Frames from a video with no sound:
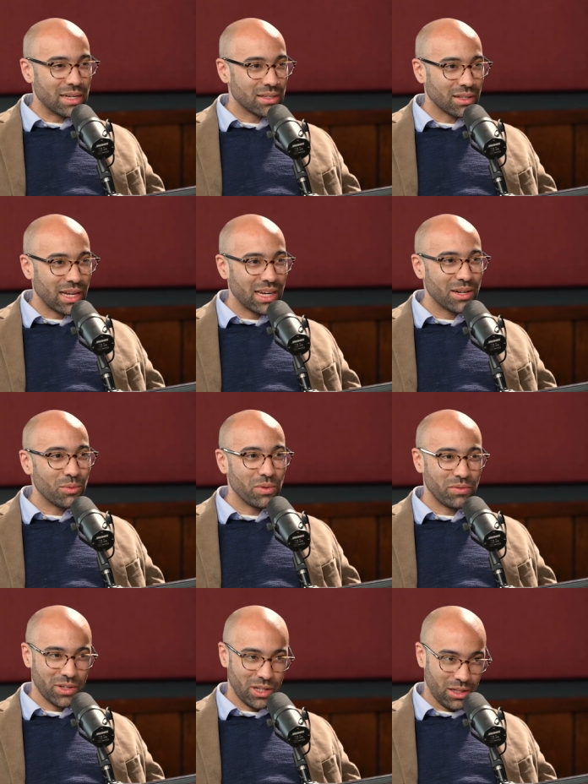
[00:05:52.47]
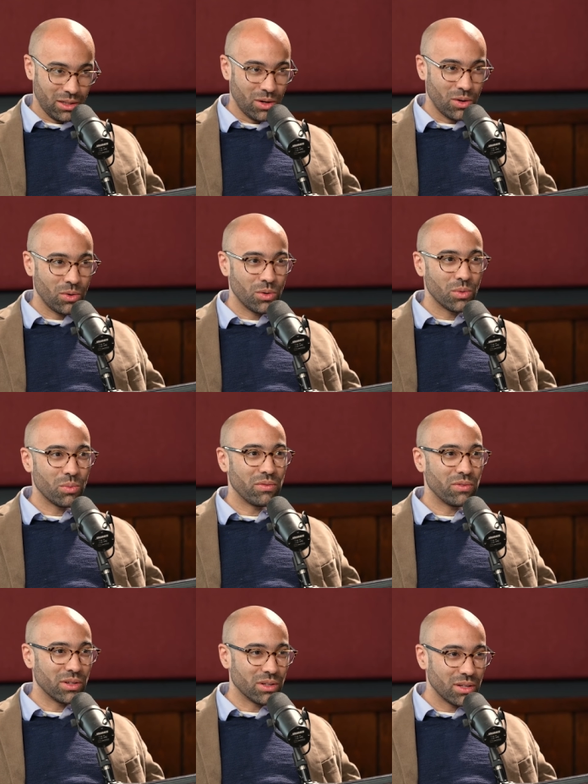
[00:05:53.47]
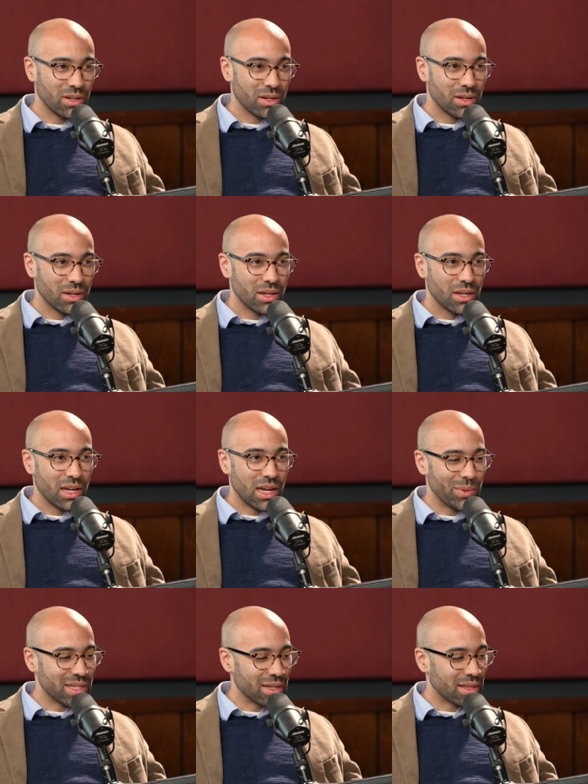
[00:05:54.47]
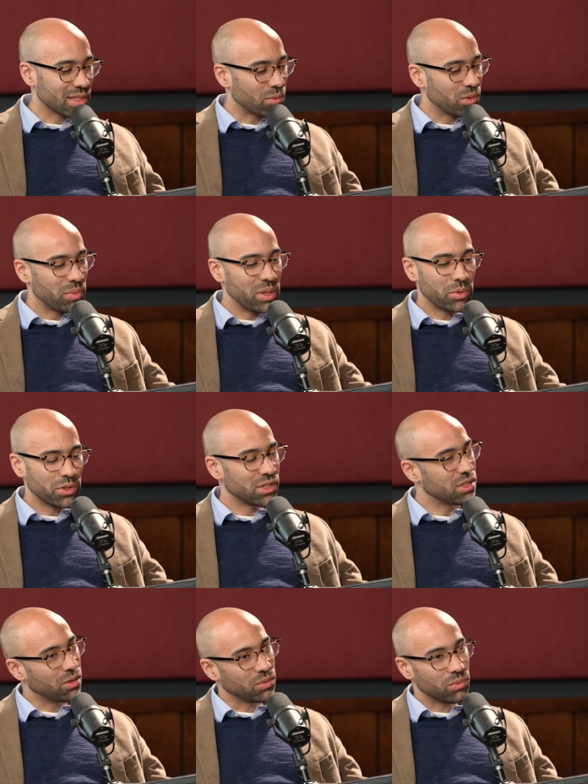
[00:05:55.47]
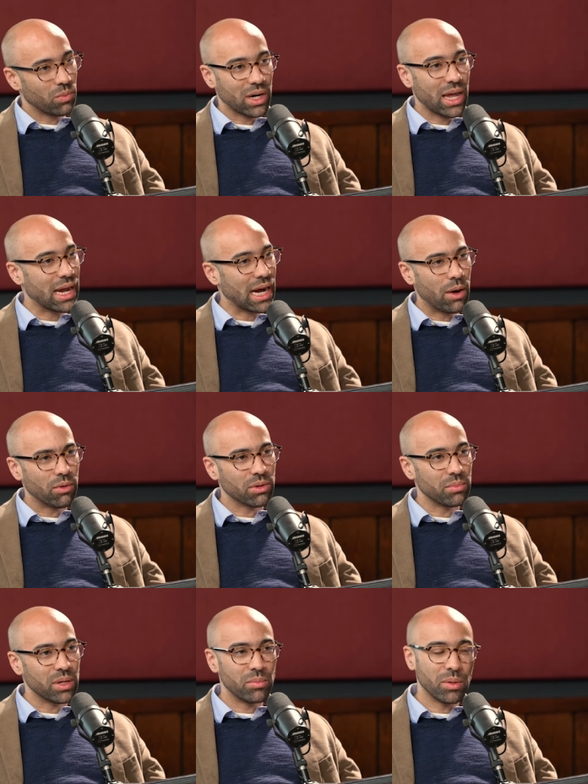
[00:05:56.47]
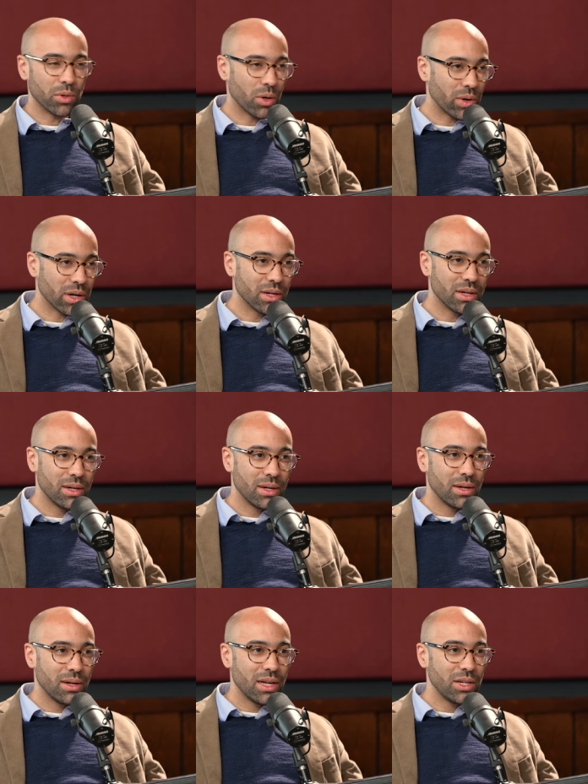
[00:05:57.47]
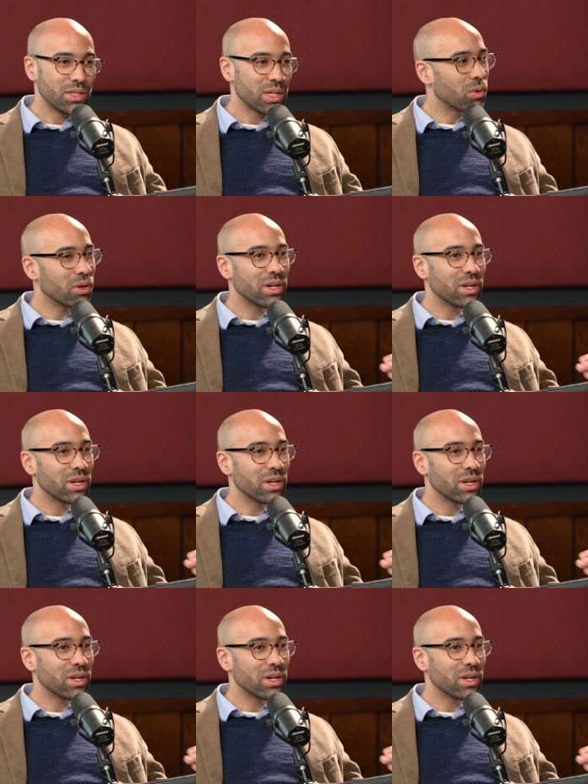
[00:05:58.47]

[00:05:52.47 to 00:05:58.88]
isolated. We feel alone. We feel, and we say things like, well, people just don't want to hang out with me. People don't want to. You say,